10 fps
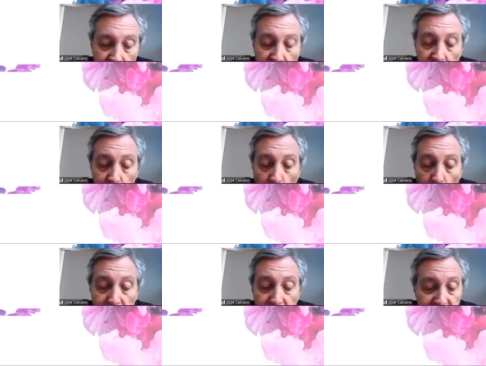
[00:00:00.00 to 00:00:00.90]
it will
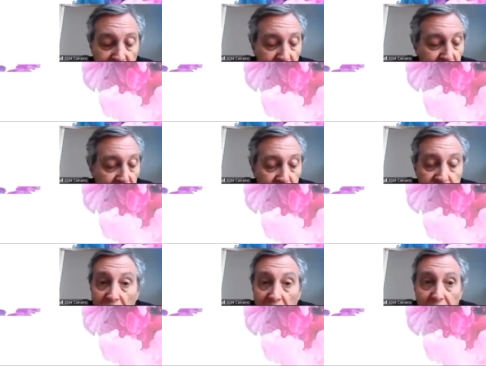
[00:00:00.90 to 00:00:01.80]
be seen
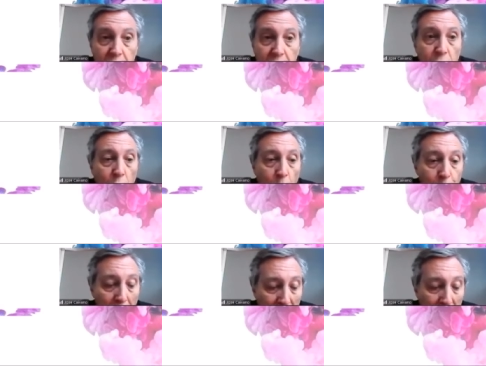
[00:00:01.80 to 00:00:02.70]
dark or
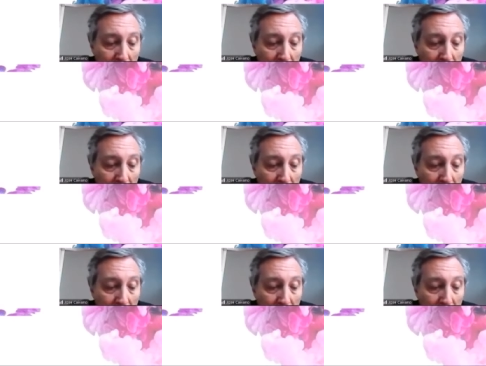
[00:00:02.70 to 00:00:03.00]
black.